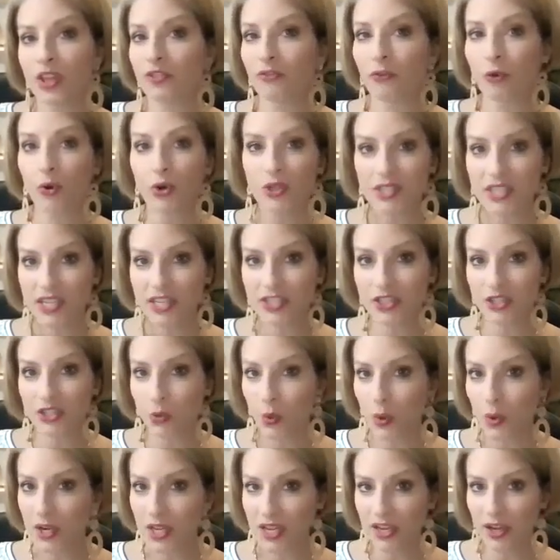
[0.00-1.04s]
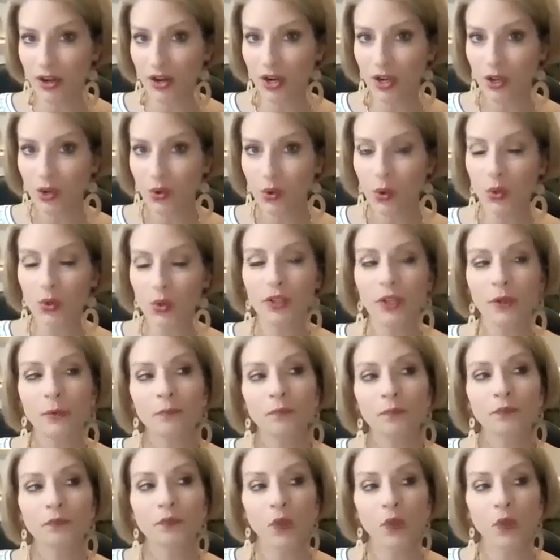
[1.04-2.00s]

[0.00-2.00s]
with 14 to 20 karat gold.